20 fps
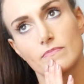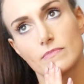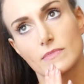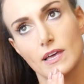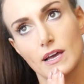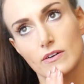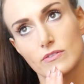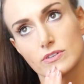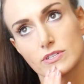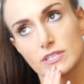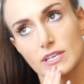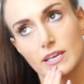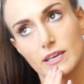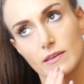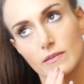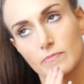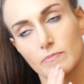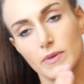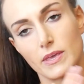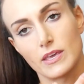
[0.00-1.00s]
that was like
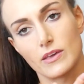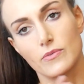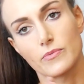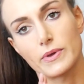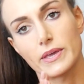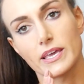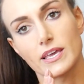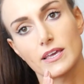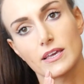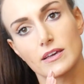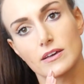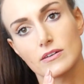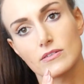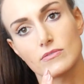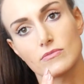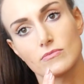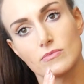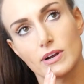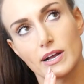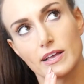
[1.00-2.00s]
in peak week
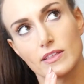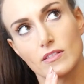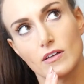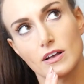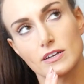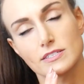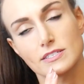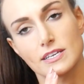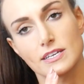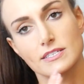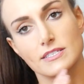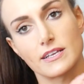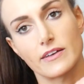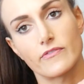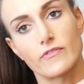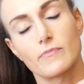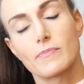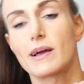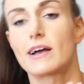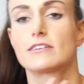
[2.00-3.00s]
where I lost like
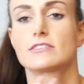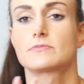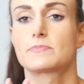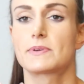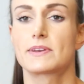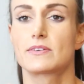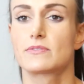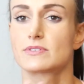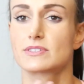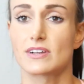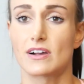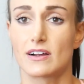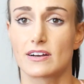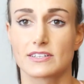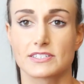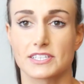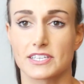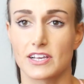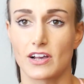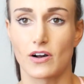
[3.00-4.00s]
7 pounds, but it was
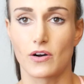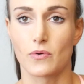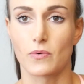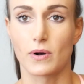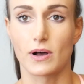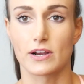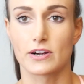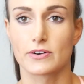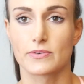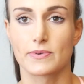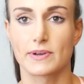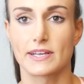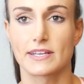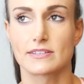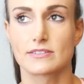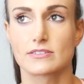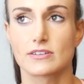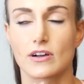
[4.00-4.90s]
honestly all water weight.